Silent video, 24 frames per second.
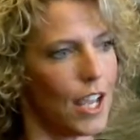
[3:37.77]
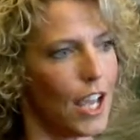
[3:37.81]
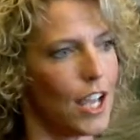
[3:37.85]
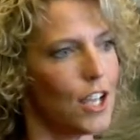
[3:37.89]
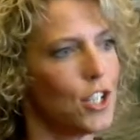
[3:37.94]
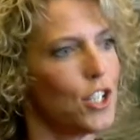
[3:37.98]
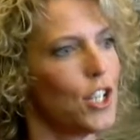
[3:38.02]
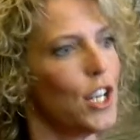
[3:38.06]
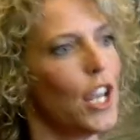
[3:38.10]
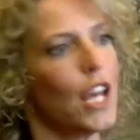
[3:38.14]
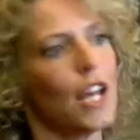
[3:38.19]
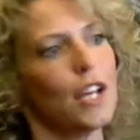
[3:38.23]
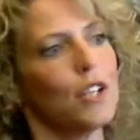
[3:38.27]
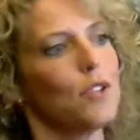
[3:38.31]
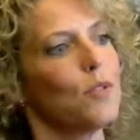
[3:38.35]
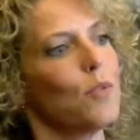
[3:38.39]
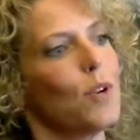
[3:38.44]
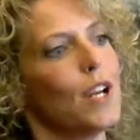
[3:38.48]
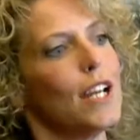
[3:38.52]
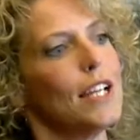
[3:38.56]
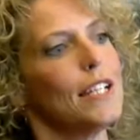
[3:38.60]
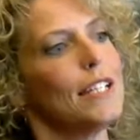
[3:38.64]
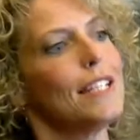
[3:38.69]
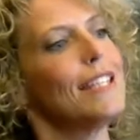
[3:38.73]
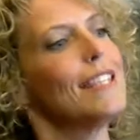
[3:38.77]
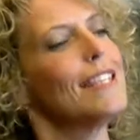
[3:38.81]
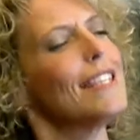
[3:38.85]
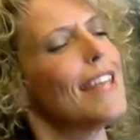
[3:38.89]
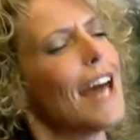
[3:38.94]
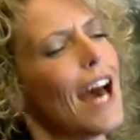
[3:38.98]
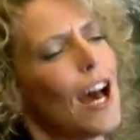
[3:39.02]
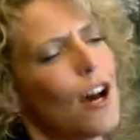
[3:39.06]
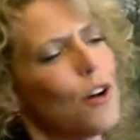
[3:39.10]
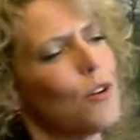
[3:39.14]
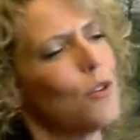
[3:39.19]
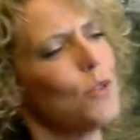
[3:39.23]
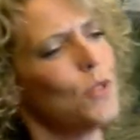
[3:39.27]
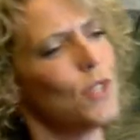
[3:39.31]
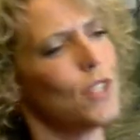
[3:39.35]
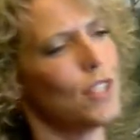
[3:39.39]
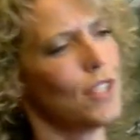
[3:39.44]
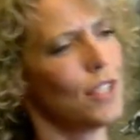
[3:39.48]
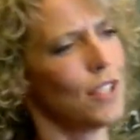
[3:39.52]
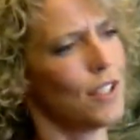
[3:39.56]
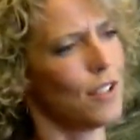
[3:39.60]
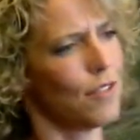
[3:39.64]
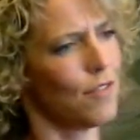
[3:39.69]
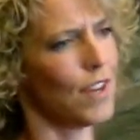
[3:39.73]
and she has raised
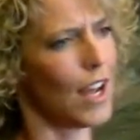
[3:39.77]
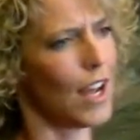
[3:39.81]
thousands of